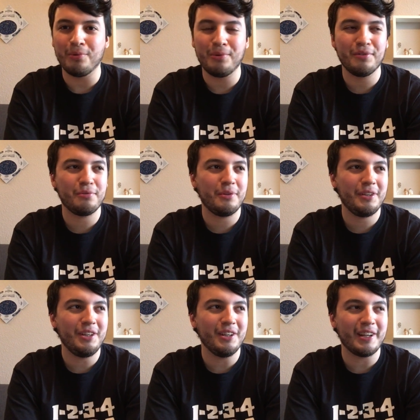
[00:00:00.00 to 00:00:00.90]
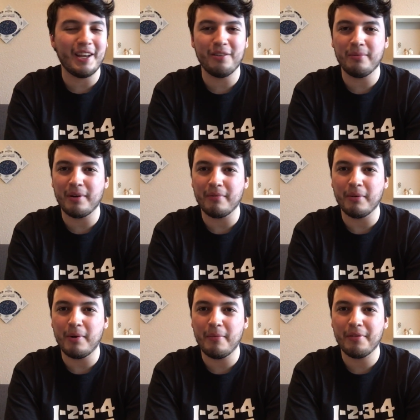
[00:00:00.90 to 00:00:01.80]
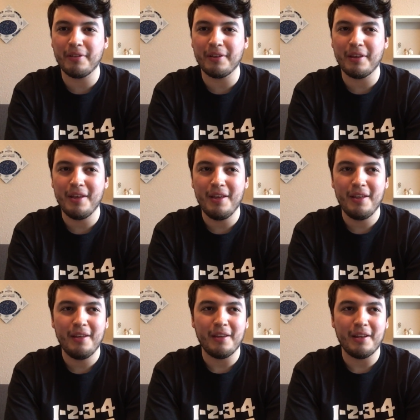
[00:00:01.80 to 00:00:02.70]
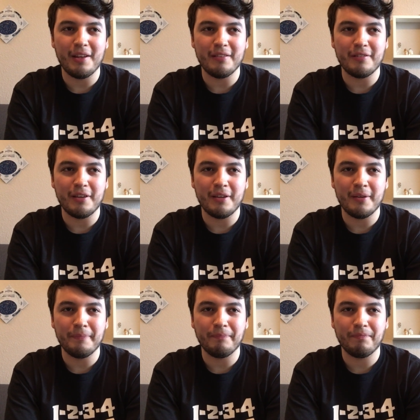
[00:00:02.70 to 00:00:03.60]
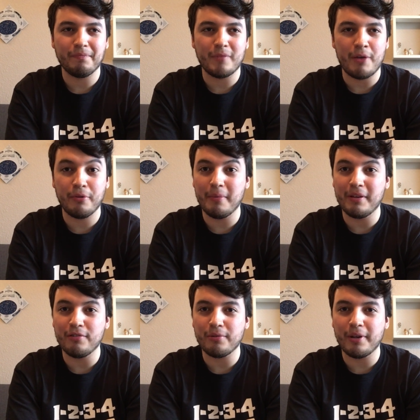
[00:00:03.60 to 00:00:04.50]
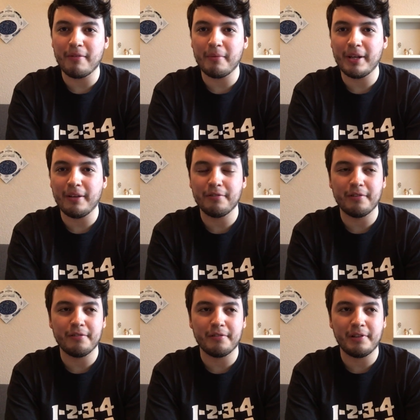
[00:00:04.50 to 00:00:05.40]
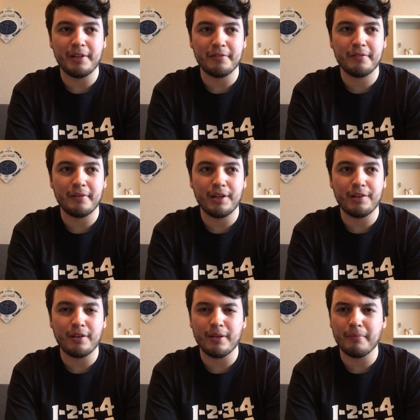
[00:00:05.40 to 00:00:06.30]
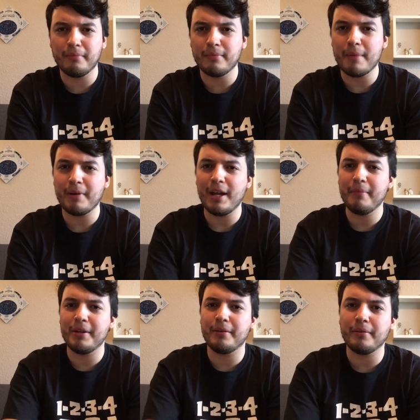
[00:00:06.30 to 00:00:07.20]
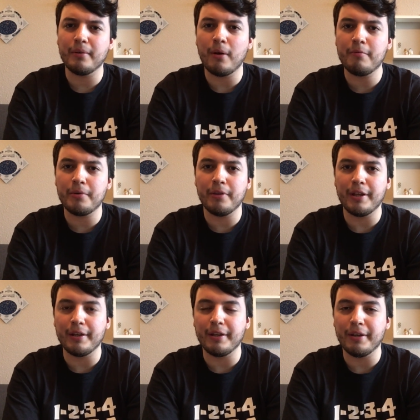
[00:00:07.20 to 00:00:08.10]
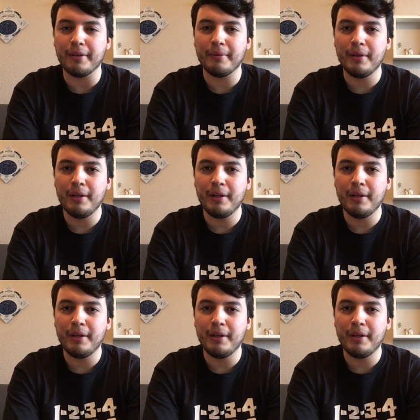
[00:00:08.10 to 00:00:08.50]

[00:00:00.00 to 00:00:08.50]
rules really. You can kind of do whatever you want with it. And uh, I've really been enjoying everybody else's lists. And uh, I've kind of been hopeful that uh,